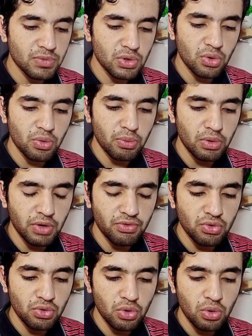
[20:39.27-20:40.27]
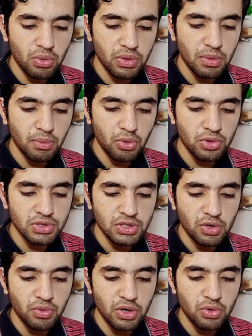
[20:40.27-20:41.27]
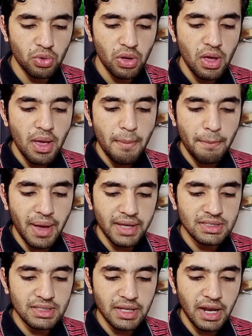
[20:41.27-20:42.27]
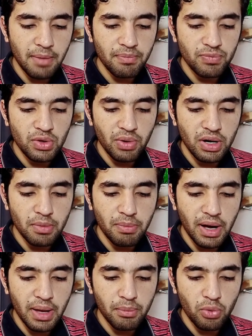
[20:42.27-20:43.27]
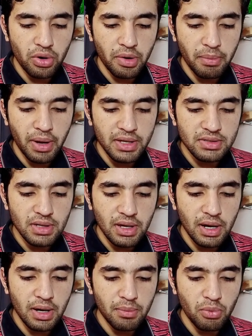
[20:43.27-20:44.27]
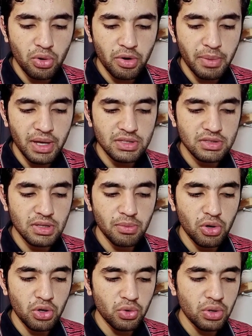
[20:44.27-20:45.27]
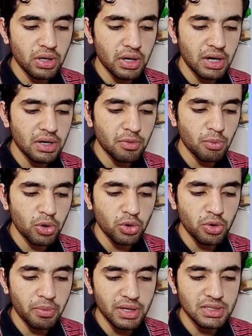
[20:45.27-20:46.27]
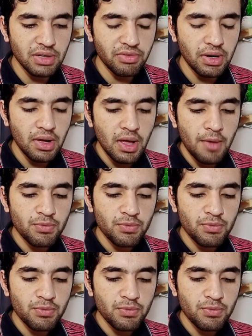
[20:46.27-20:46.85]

so if you know, the moles is equal to mass in gram divided by molar mass, and molar mass is the relative molecular mass given.